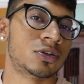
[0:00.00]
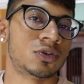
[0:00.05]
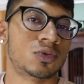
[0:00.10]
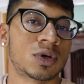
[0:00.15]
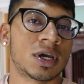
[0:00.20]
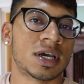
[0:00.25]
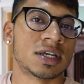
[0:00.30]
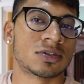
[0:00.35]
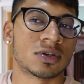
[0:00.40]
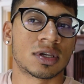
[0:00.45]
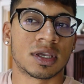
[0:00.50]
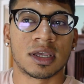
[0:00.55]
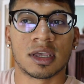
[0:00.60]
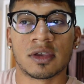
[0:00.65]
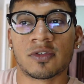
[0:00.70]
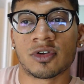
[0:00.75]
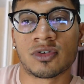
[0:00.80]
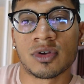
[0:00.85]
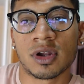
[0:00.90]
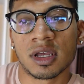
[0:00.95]
on you guys. Okay,
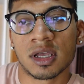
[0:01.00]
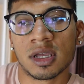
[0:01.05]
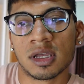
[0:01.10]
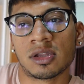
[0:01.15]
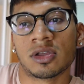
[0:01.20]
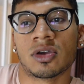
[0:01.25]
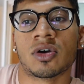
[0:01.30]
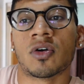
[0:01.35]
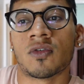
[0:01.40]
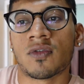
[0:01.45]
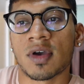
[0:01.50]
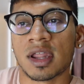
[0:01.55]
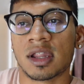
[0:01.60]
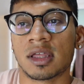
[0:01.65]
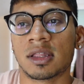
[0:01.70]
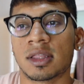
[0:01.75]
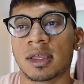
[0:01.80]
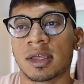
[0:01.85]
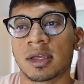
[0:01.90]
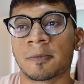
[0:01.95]
if you're trying to hit your fat
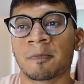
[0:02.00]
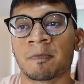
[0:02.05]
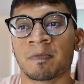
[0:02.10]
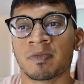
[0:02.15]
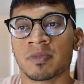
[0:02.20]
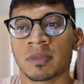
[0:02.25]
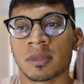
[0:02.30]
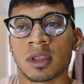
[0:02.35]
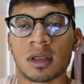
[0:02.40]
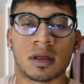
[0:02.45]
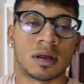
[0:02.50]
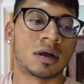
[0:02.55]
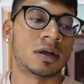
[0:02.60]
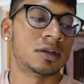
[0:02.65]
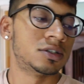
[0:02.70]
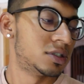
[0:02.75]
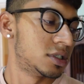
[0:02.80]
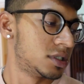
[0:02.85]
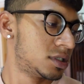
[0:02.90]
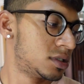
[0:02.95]
intake,
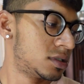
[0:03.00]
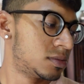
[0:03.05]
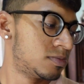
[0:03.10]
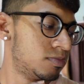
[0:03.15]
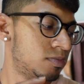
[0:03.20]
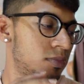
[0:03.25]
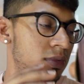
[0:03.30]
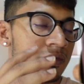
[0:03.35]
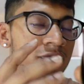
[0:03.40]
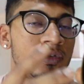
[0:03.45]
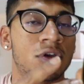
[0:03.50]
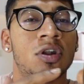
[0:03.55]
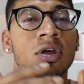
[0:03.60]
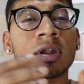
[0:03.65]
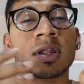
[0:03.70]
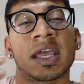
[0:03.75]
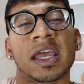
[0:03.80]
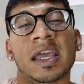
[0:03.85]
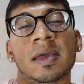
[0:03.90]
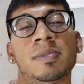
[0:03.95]
just if you're
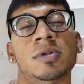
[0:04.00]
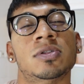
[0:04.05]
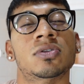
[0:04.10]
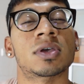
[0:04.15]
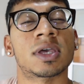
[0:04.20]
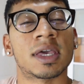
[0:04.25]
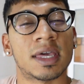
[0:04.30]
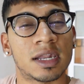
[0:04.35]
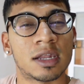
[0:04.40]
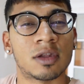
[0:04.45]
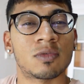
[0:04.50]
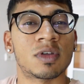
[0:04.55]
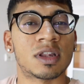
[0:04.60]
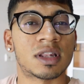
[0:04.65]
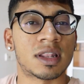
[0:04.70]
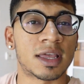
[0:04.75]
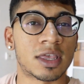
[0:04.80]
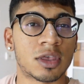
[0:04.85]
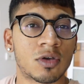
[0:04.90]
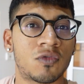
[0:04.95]
not able to hit it
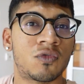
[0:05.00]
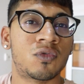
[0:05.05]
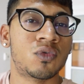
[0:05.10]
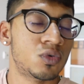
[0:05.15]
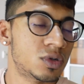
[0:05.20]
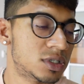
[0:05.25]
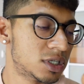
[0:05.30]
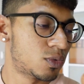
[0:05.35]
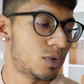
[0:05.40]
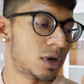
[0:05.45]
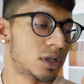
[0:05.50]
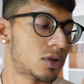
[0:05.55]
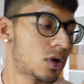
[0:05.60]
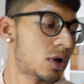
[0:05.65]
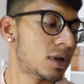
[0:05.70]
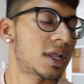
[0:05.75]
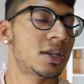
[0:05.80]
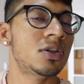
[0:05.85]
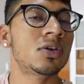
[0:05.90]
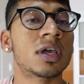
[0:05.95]
with like your foods and
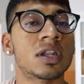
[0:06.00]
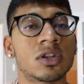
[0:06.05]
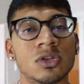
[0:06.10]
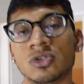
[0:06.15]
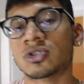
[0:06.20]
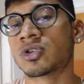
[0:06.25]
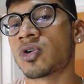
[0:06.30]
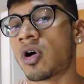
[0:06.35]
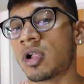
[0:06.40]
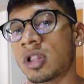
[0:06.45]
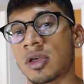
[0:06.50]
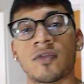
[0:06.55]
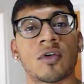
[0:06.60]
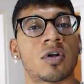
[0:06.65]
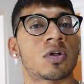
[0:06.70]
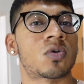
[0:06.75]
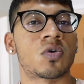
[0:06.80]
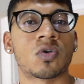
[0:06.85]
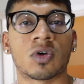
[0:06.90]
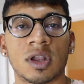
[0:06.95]
whatnot, then you can use olive
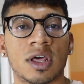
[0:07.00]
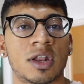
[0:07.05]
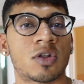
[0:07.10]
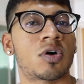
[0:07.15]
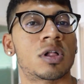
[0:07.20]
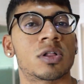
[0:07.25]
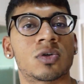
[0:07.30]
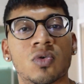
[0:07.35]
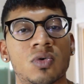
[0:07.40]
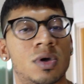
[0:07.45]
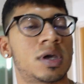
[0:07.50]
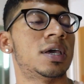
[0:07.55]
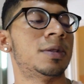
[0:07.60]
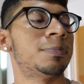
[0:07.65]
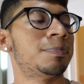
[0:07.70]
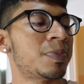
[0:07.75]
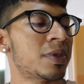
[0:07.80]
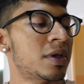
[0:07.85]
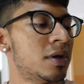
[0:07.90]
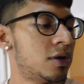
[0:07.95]
oil, coconut oil will
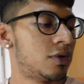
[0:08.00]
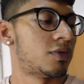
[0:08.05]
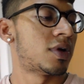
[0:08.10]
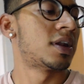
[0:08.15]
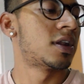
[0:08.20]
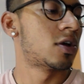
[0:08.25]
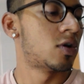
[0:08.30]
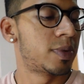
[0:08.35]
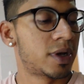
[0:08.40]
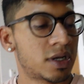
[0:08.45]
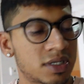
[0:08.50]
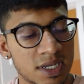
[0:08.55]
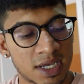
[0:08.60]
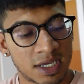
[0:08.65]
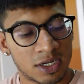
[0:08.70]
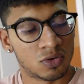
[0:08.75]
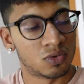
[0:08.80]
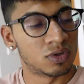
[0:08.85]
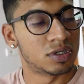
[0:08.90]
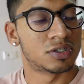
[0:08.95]
hit. Right now, because
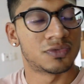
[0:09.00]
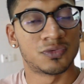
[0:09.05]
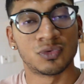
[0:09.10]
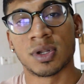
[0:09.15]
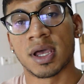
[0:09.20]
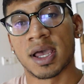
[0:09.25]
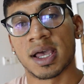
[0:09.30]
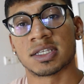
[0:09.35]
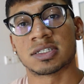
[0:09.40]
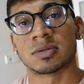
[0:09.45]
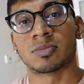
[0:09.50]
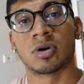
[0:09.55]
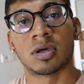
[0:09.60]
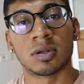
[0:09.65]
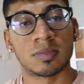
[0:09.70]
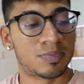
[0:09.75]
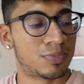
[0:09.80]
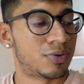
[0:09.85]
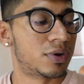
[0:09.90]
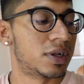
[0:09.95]
I know this food has about